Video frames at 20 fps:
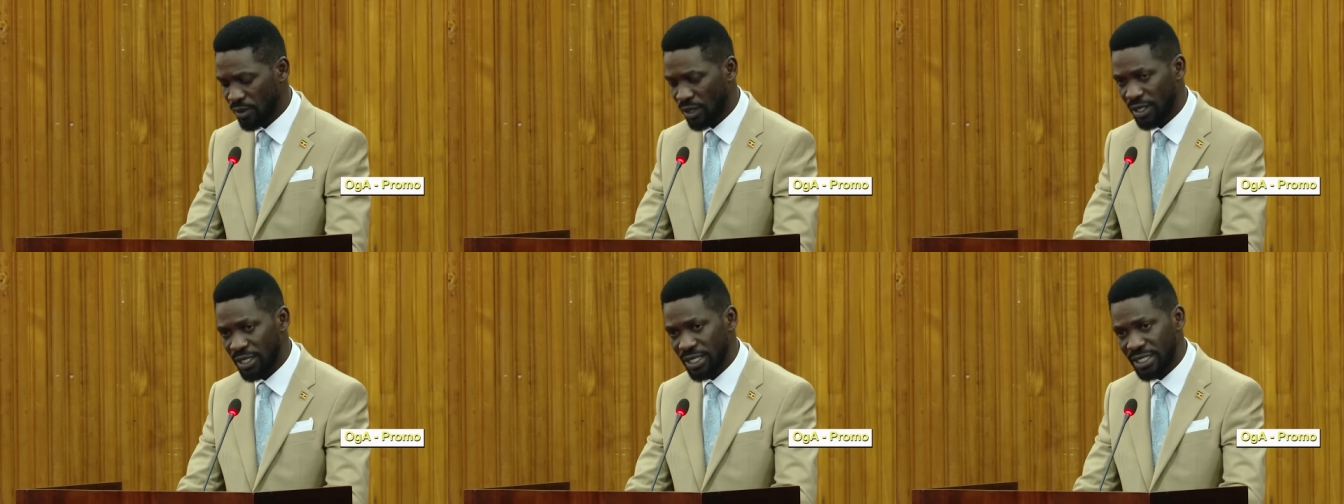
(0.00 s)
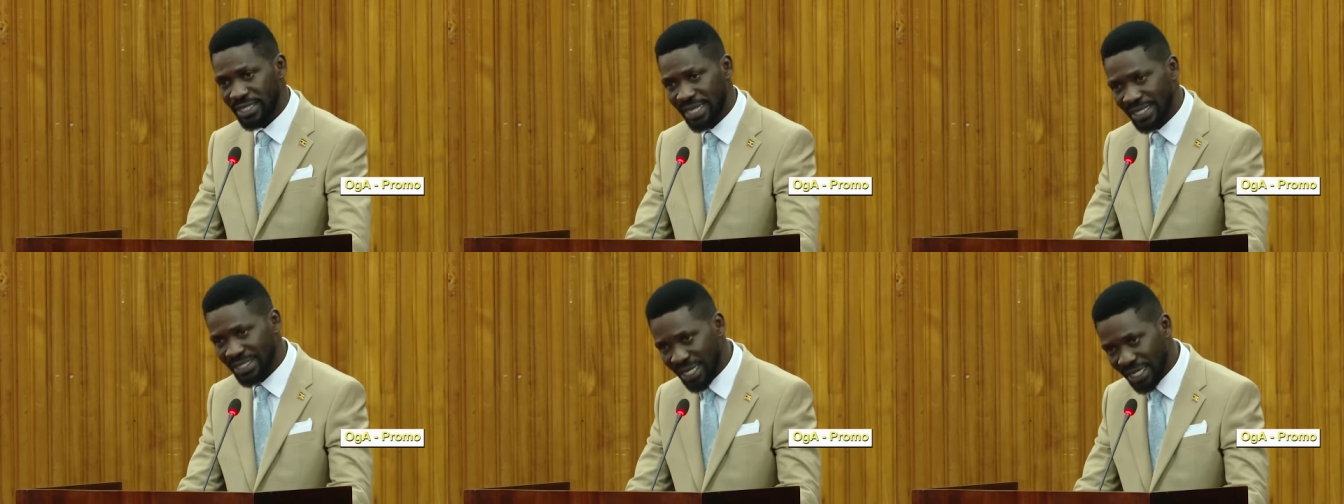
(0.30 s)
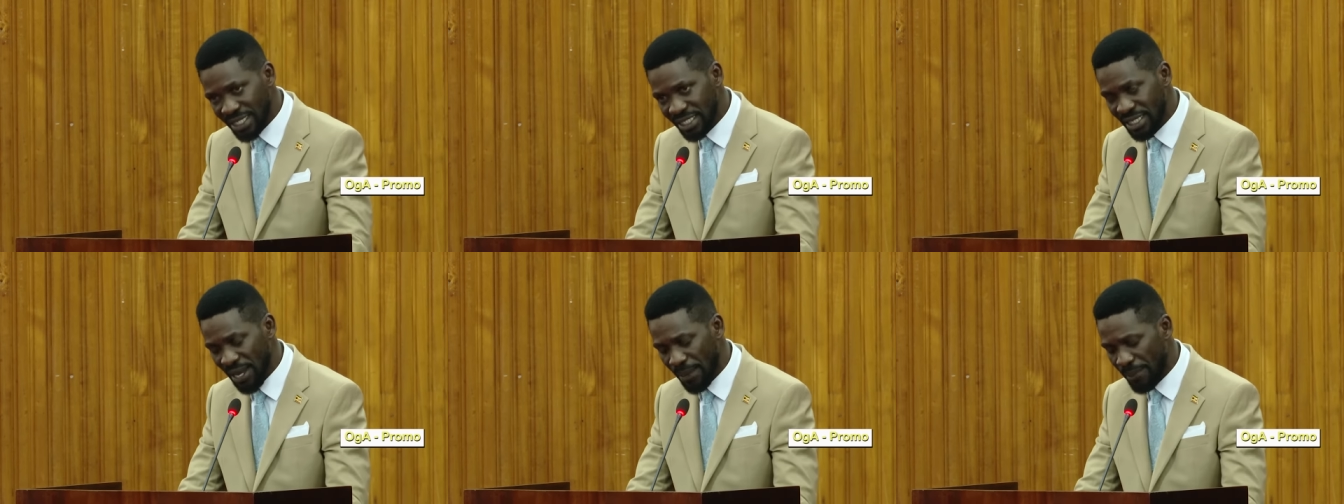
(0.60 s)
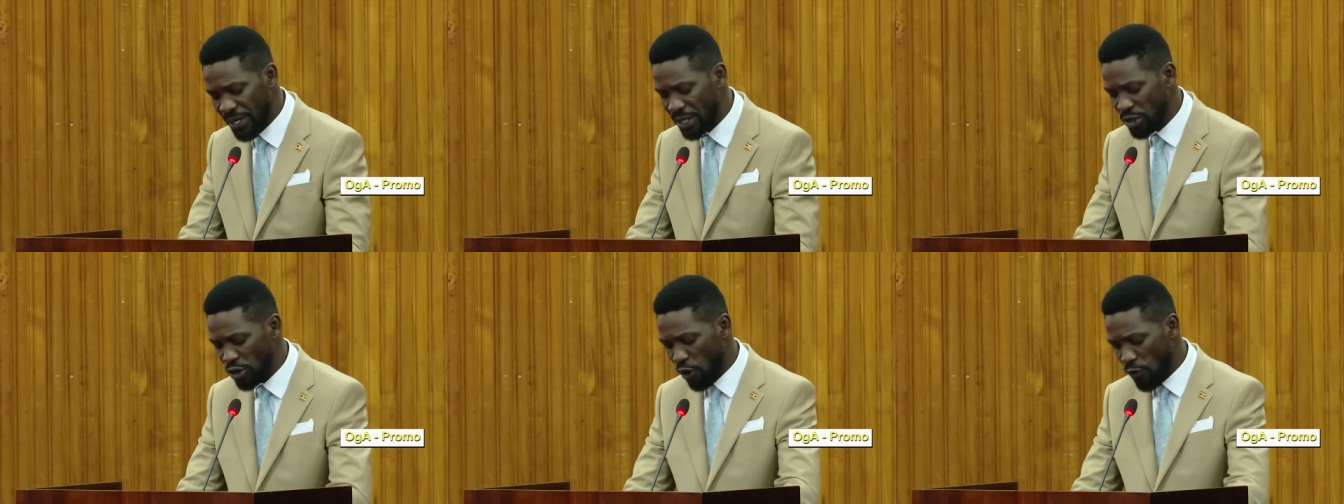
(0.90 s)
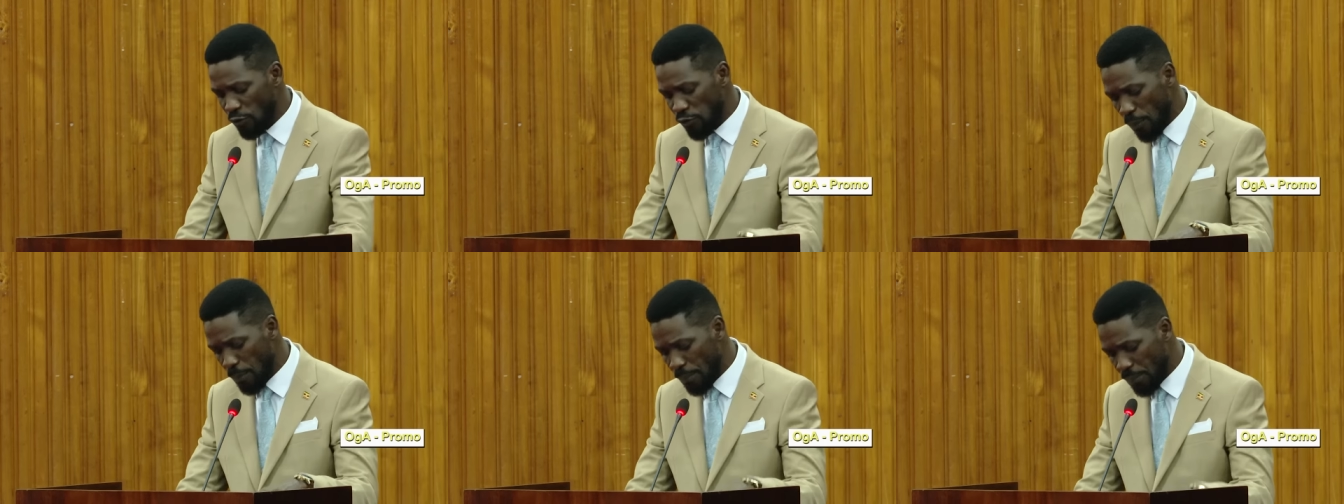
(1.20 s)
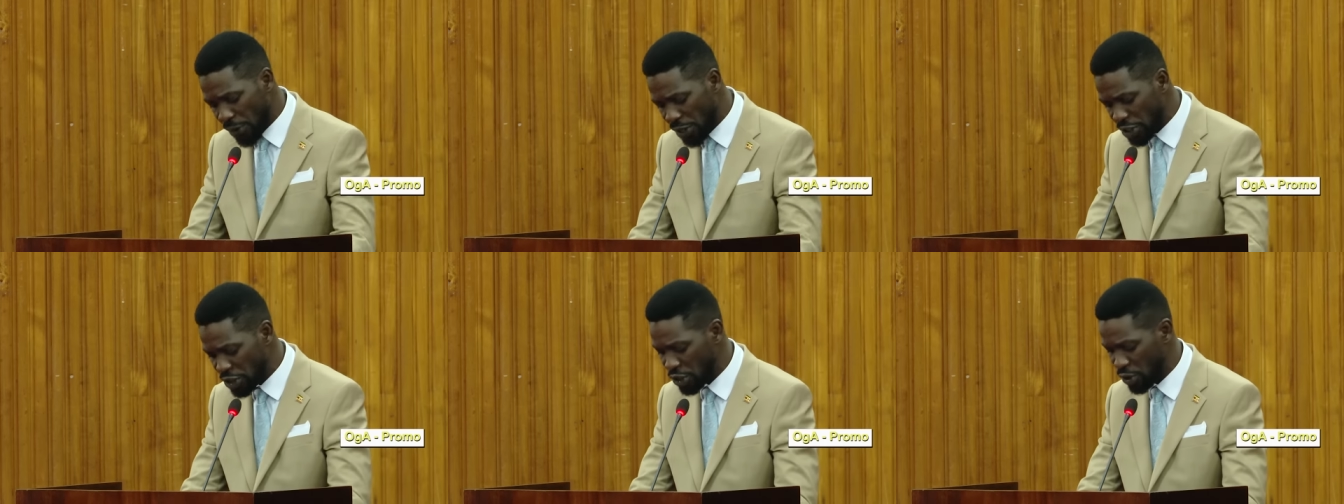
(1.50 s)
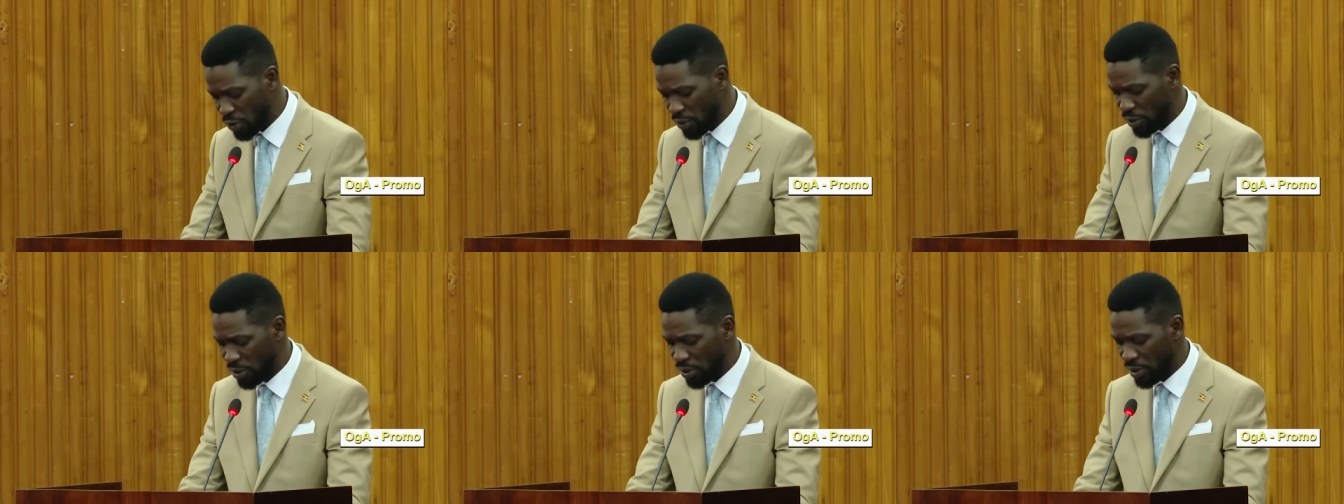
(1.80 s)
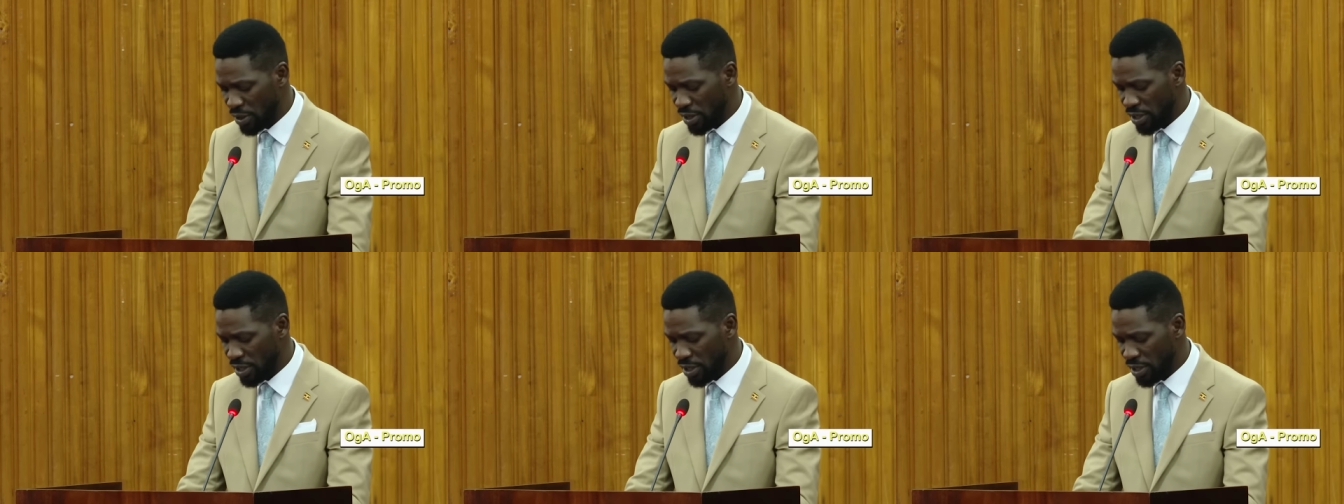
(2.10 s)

He's the testament of oppression.